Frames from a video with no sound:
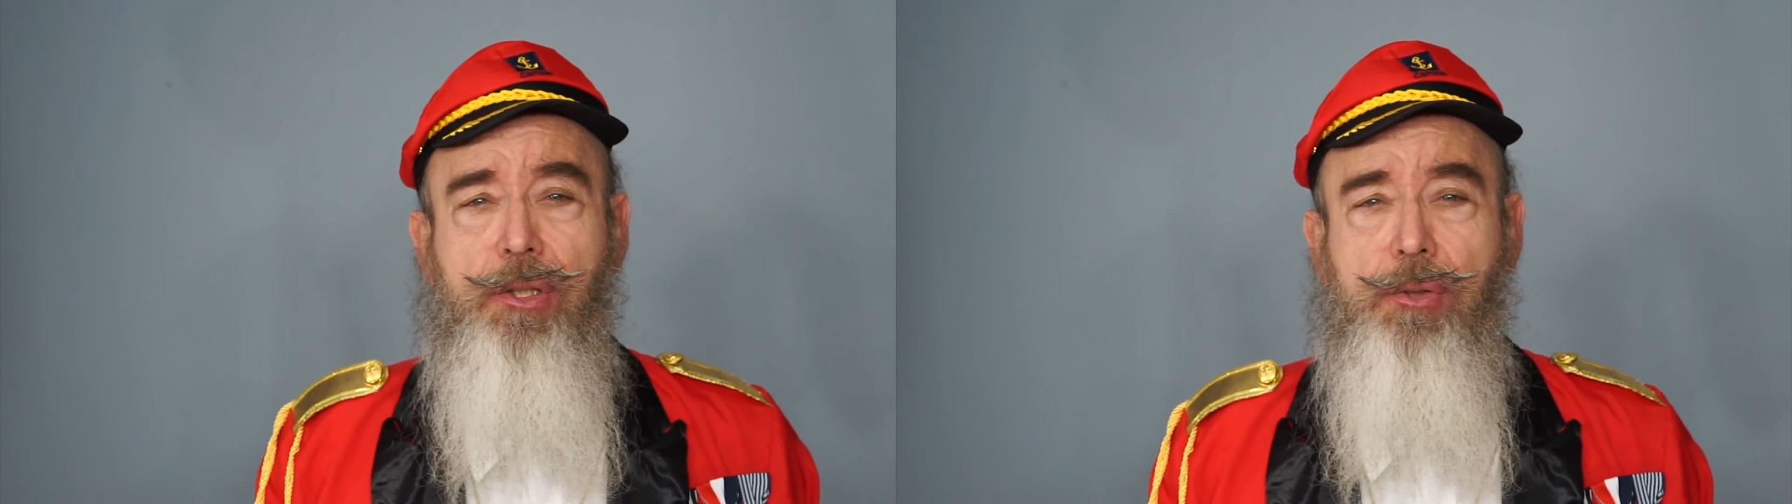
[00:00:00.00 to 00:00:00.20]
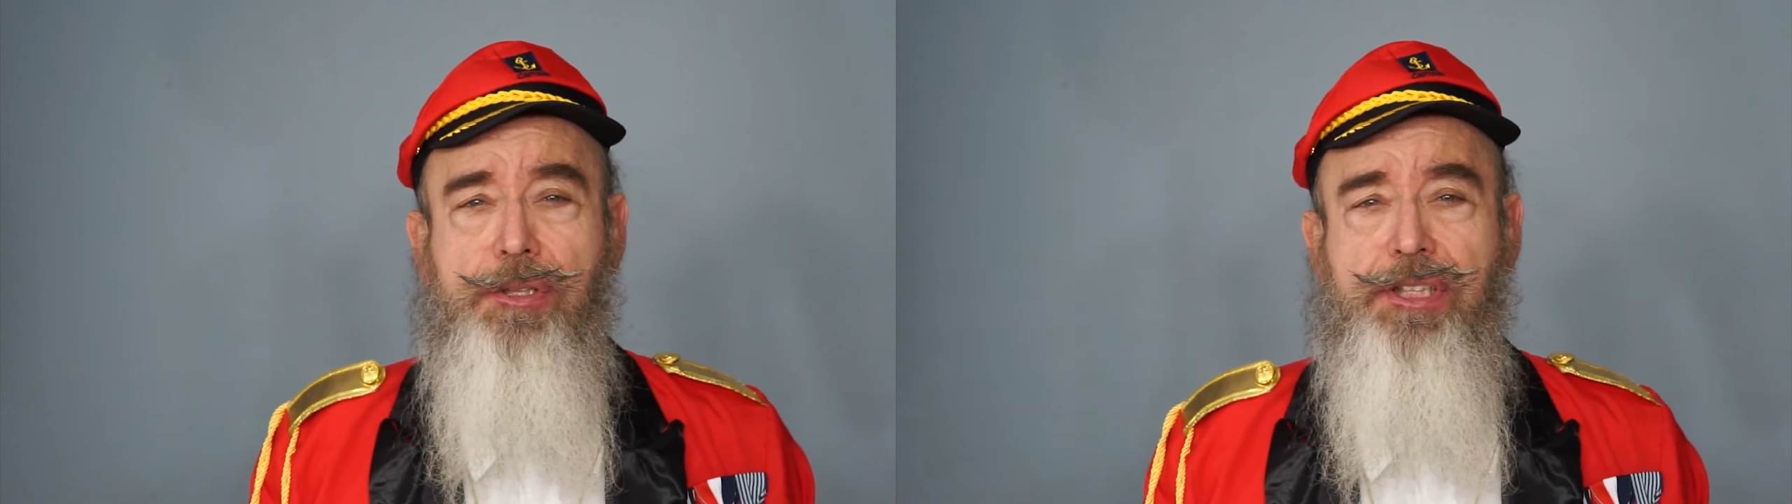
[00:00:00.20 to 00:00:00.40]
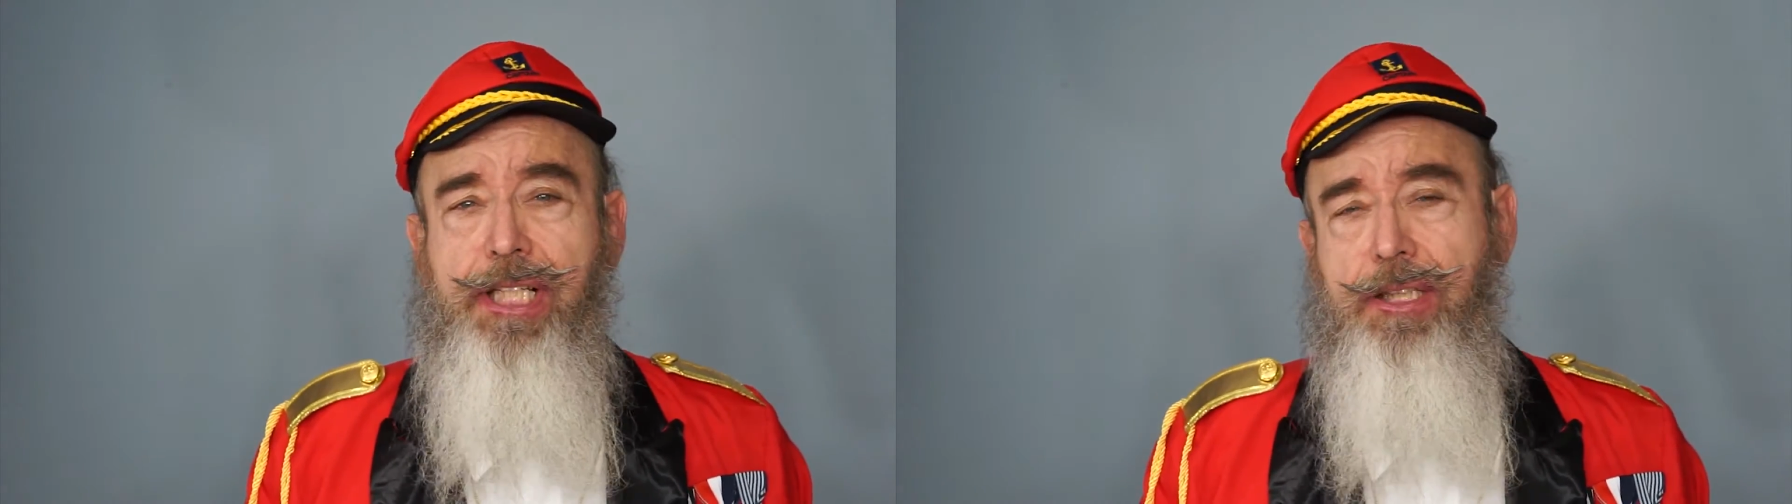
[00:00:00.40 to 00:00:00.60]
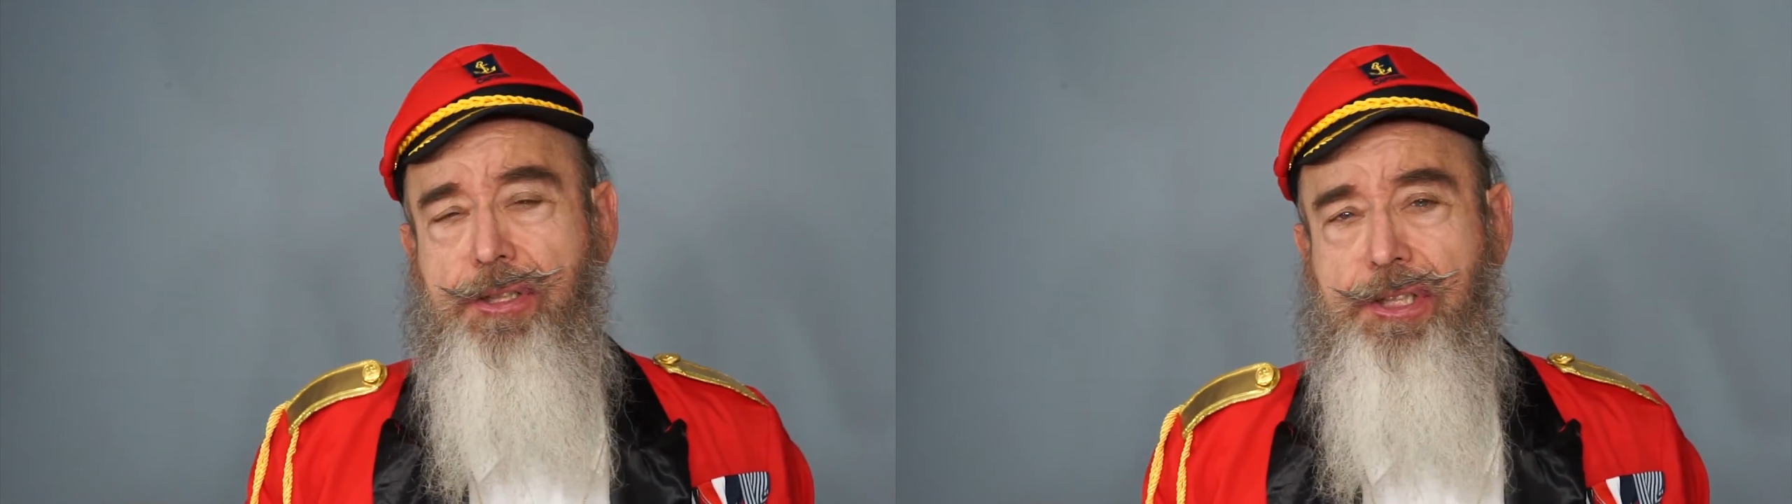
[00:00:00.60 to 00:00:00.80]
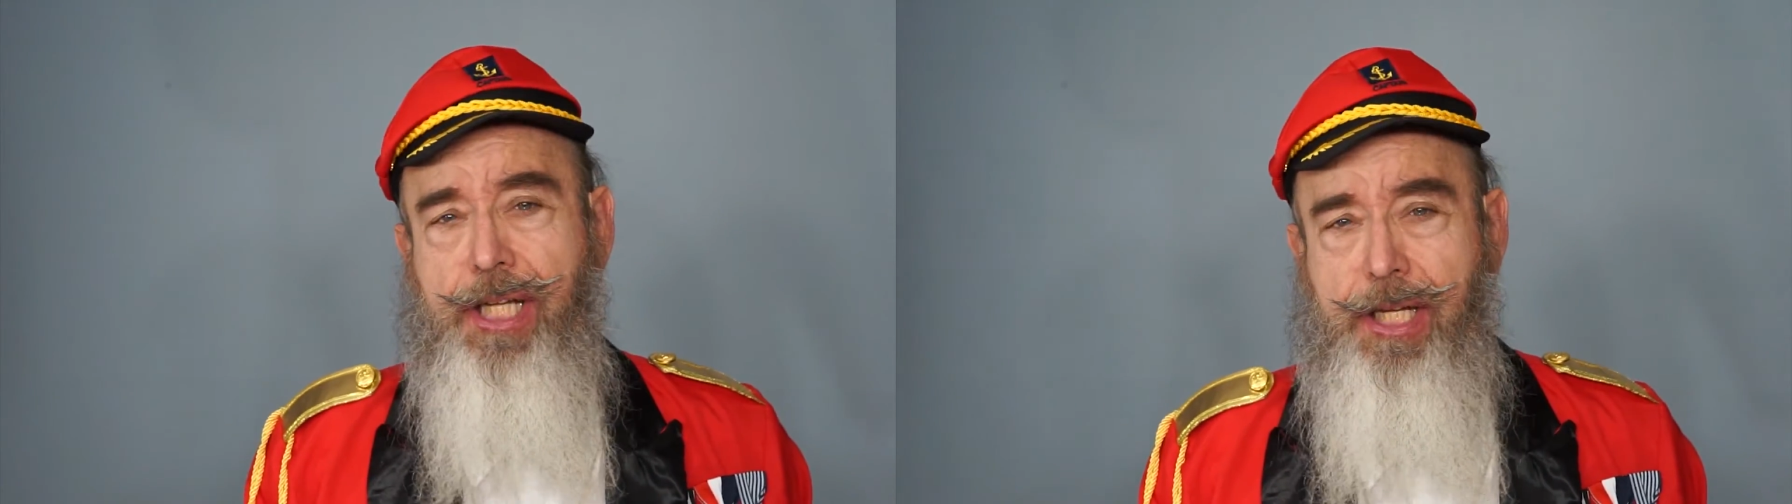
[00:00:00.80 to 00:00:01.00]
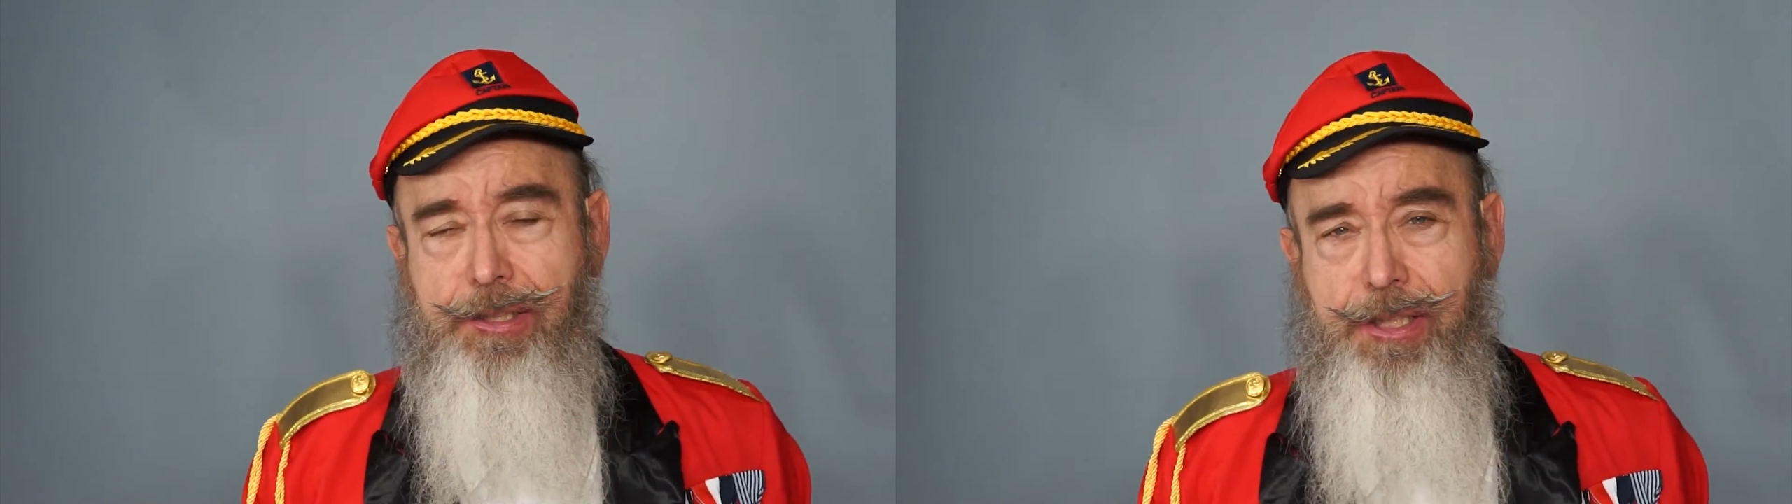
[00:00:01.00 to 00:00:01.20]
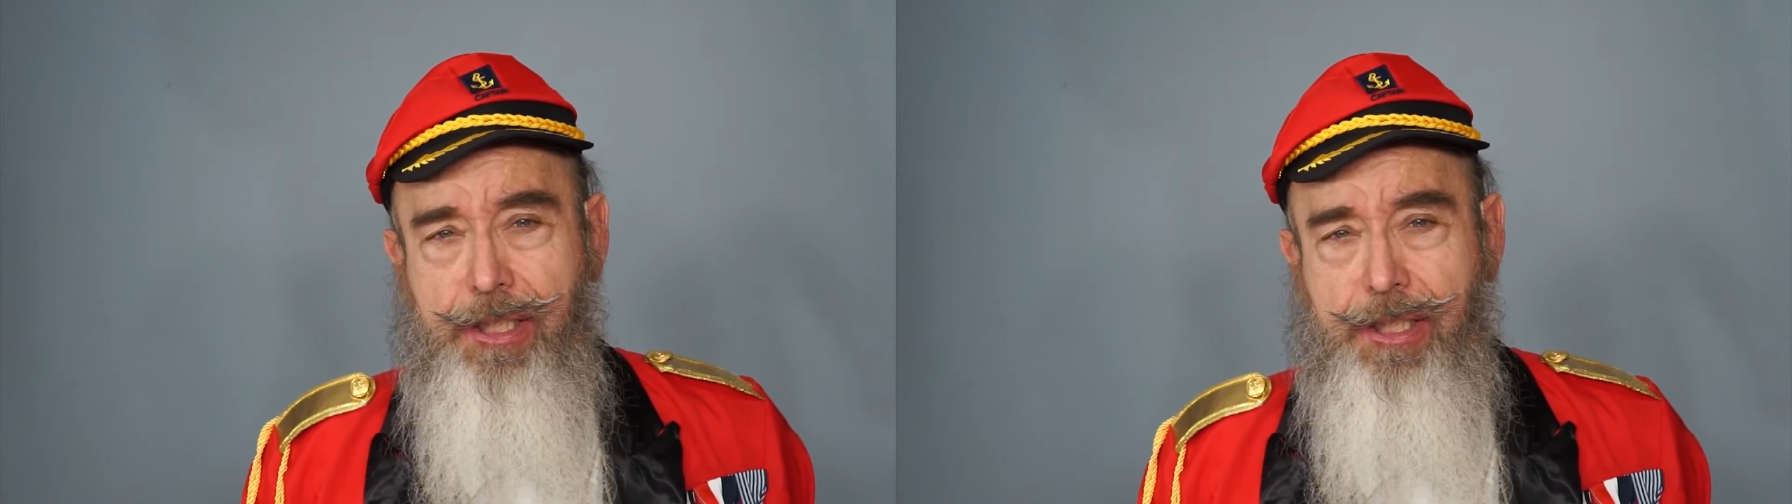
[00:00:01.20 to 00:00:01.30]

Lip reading: old sailor's hat